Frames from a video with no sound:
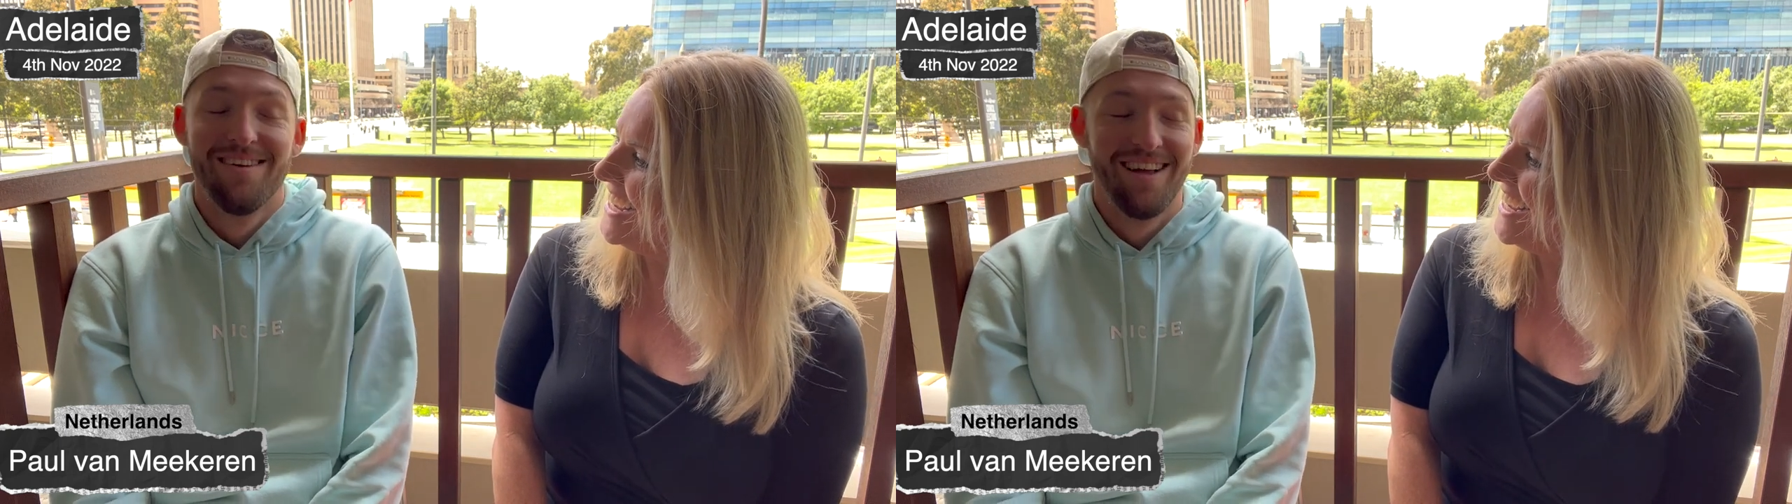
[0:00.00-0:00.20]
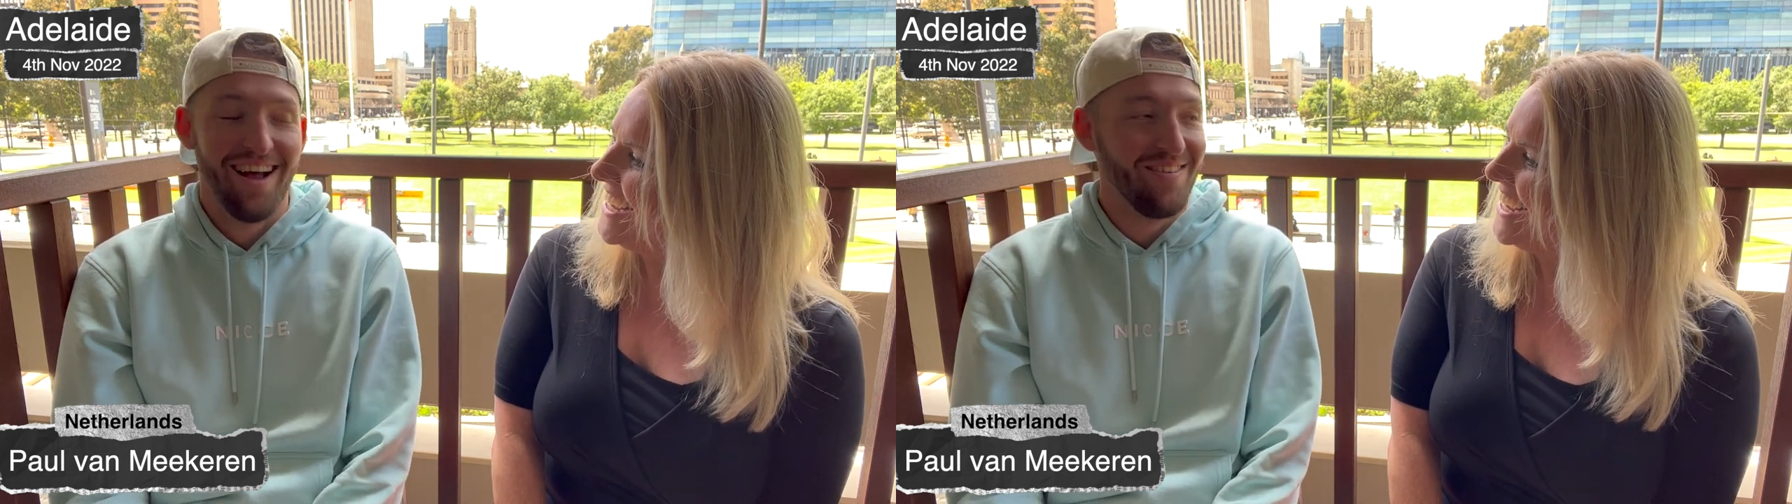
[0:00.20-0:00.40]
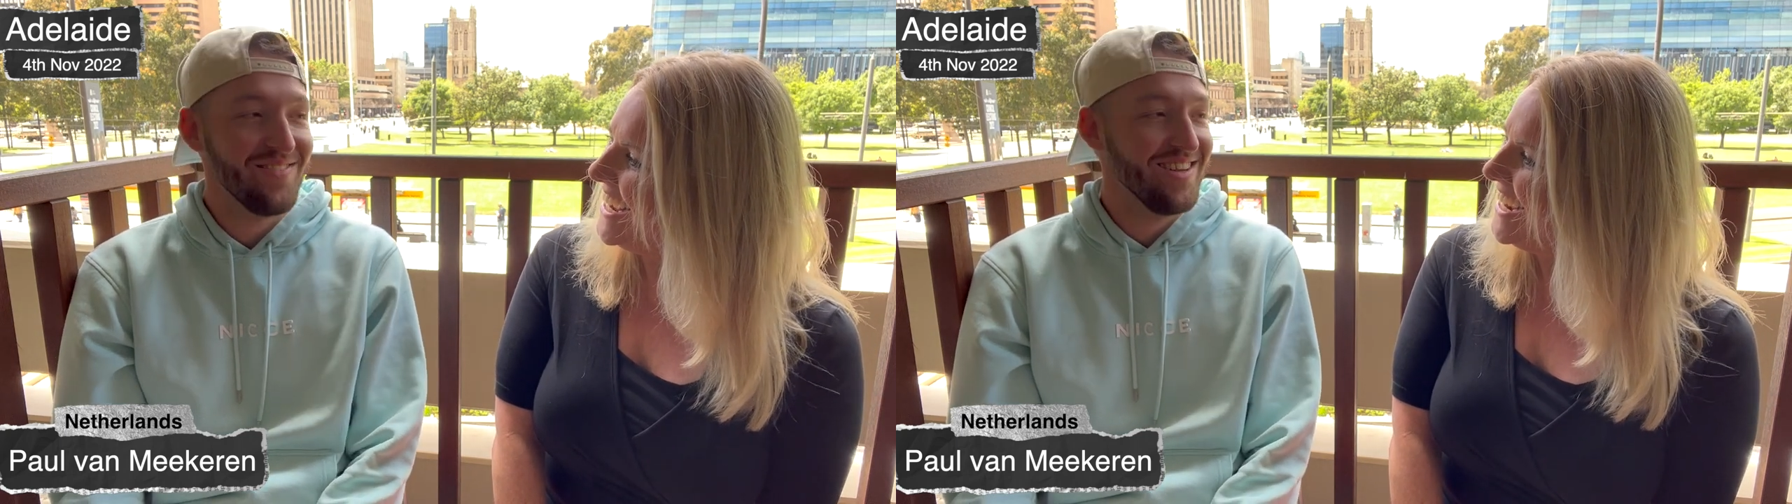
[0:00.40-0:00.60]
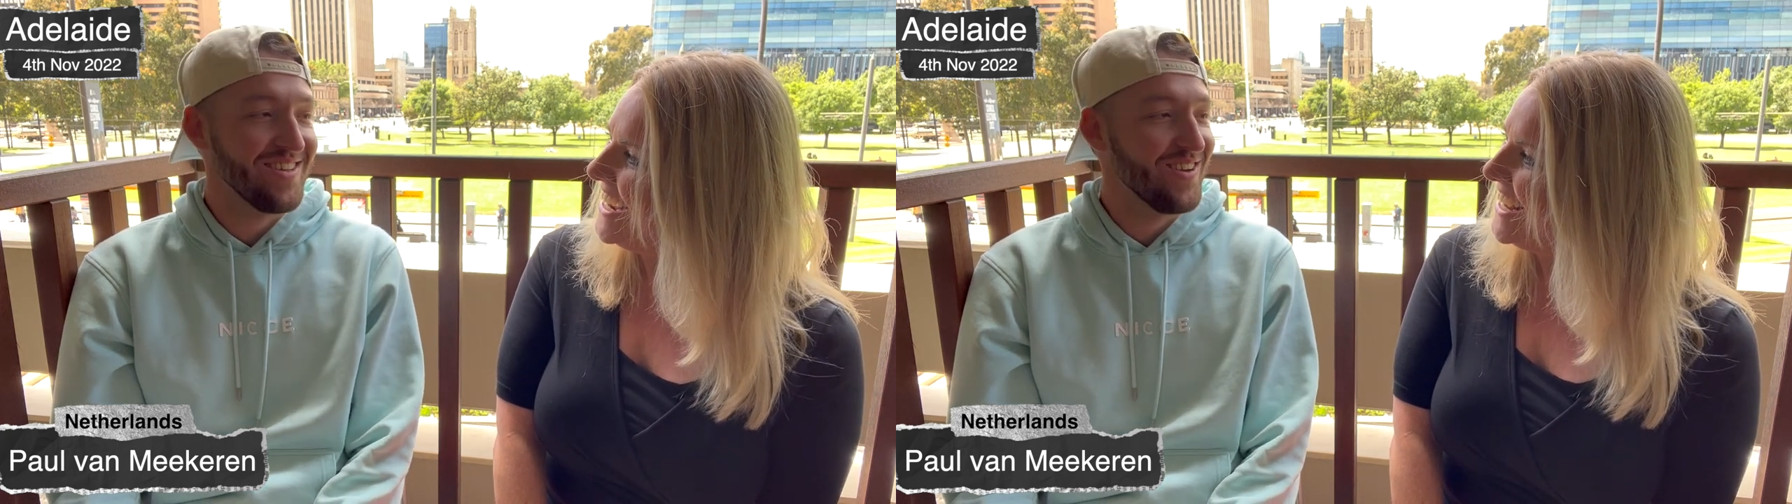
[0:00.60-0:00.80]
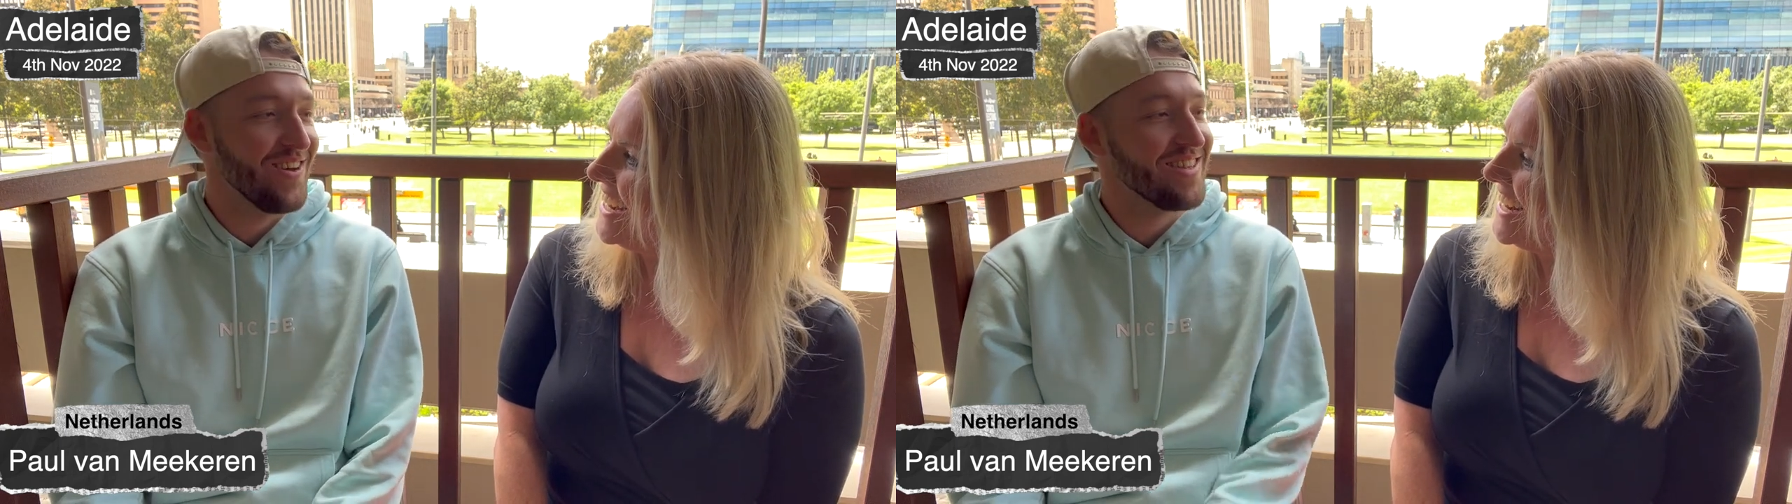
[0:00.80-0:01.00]
I've done it
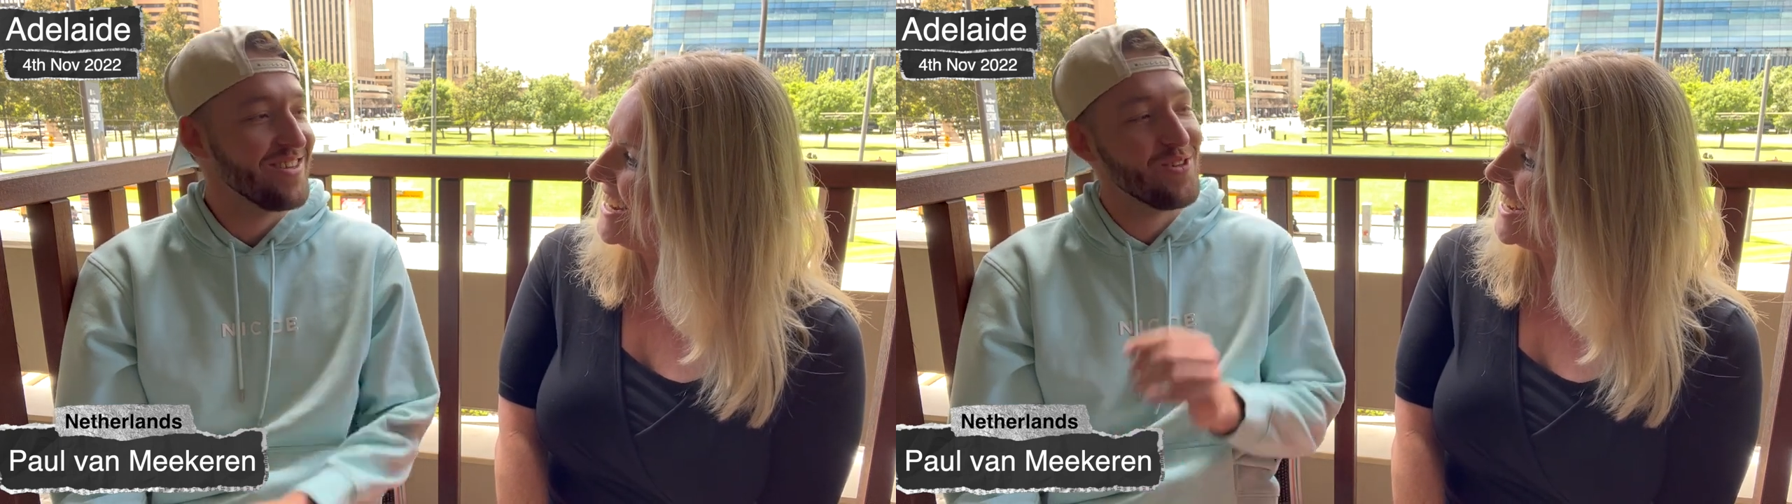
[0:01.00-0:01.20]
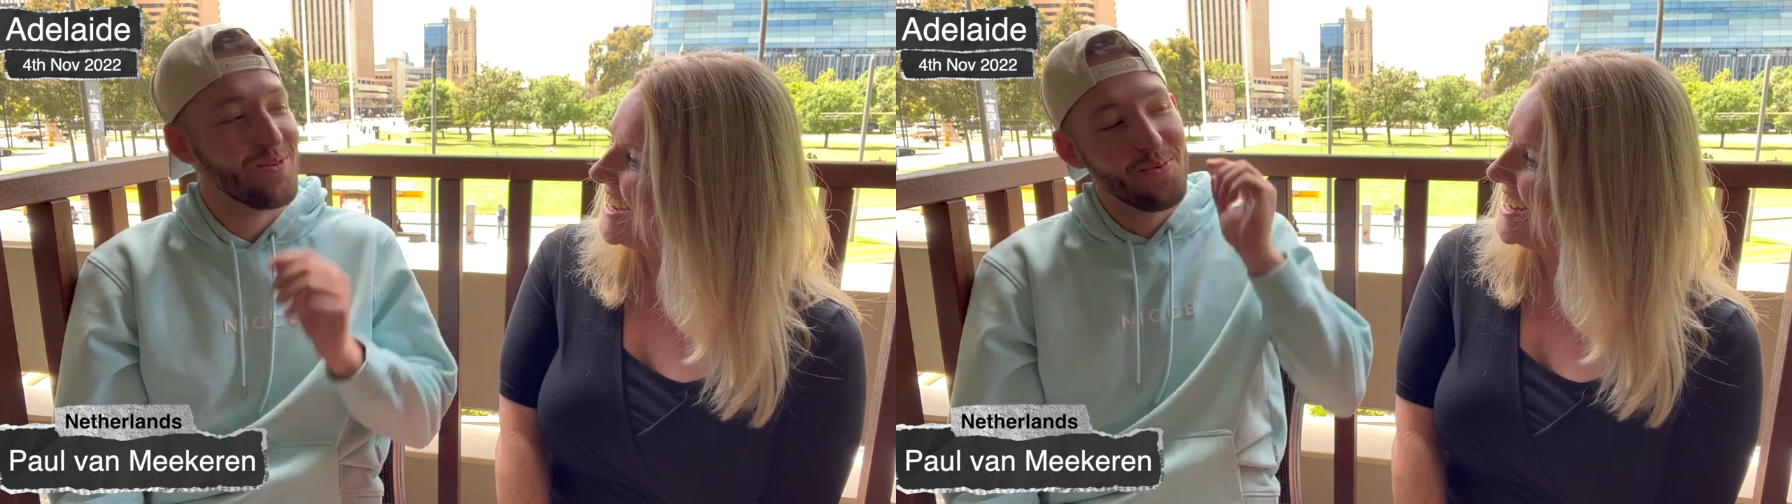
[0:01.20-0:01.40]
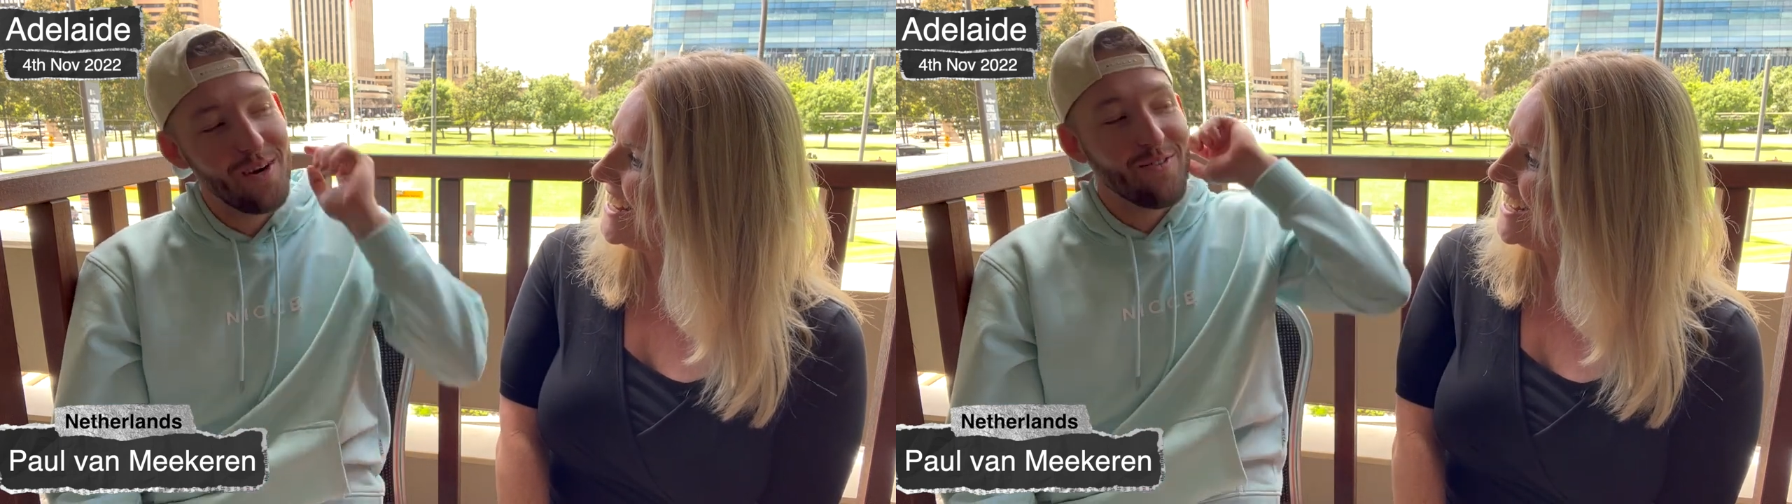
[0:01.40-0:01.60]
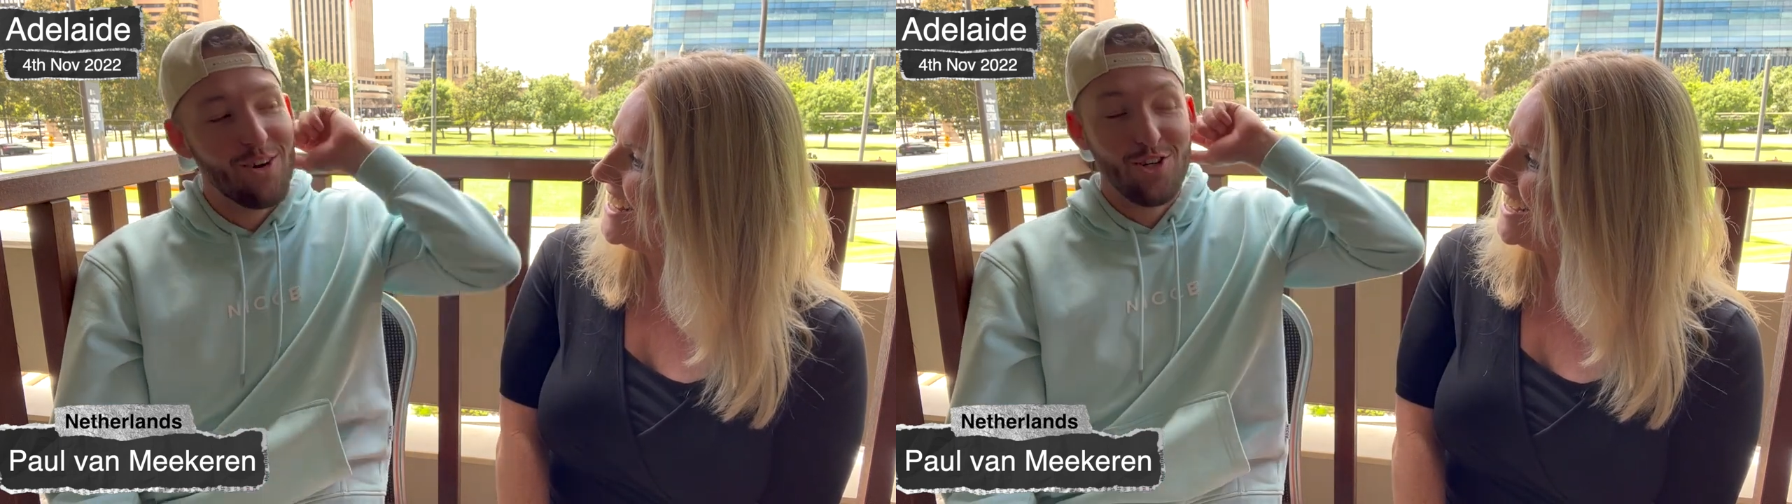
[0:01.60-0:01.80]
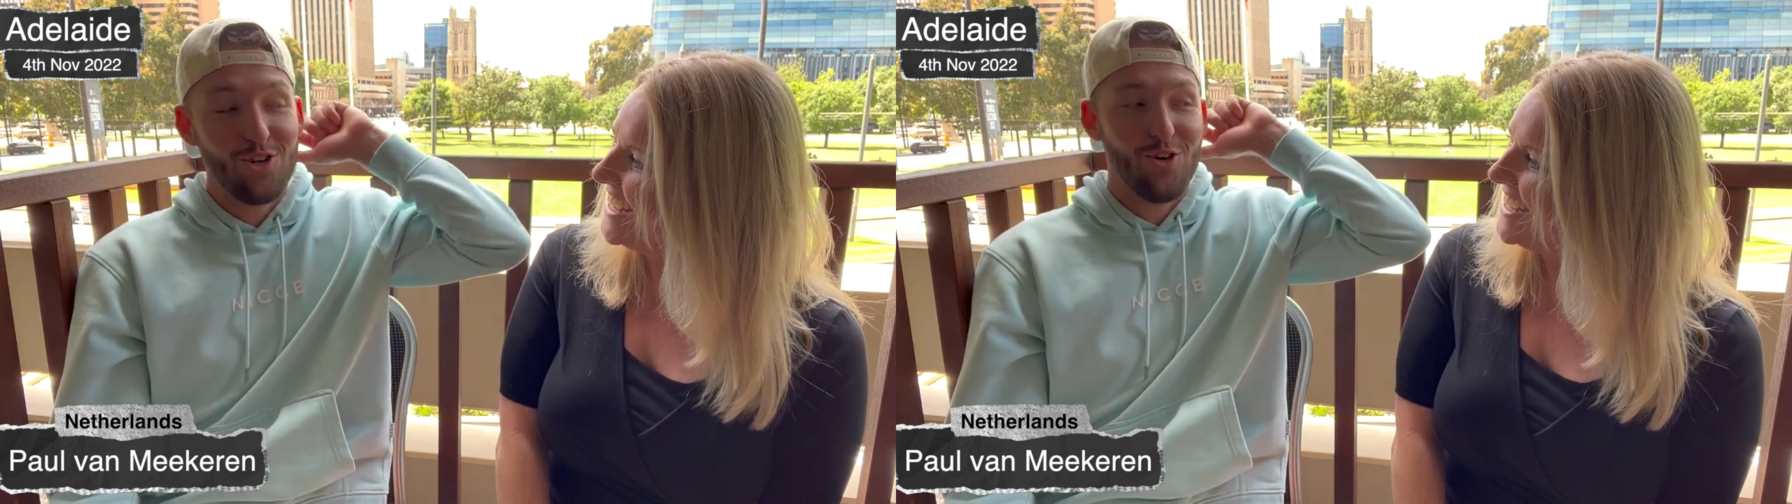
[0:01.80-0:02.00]
a lot this tournament where I've
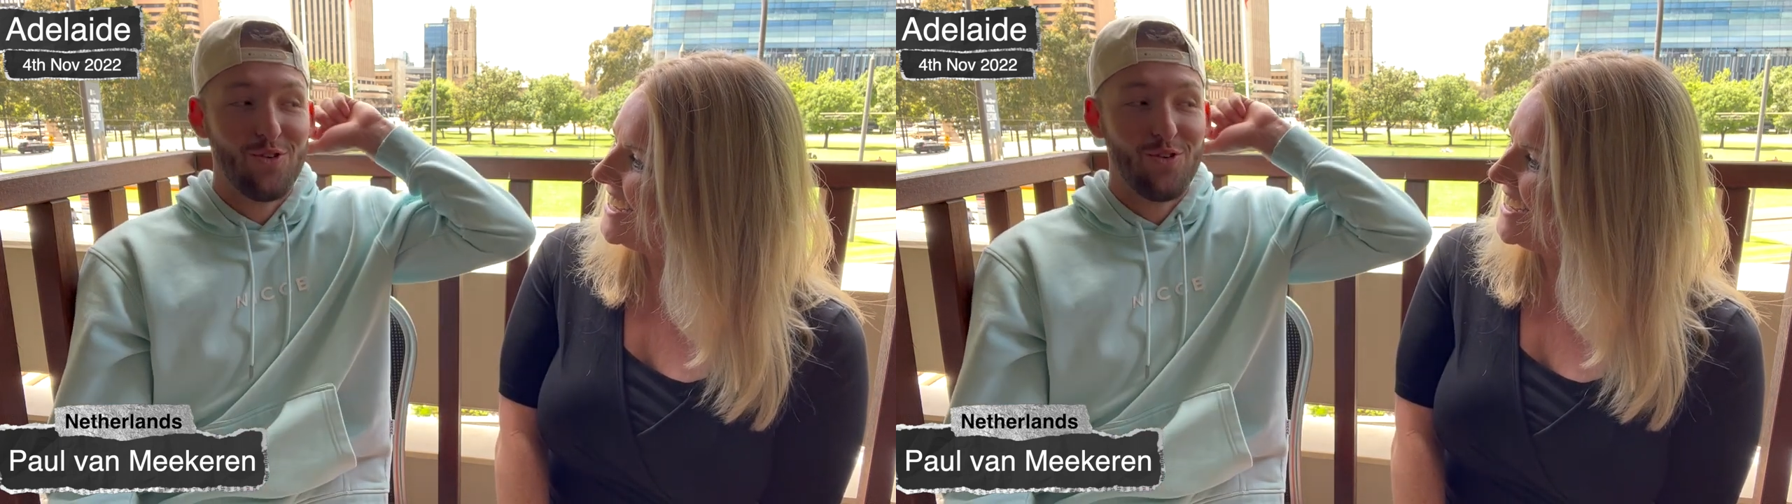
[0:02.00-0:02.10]
gone short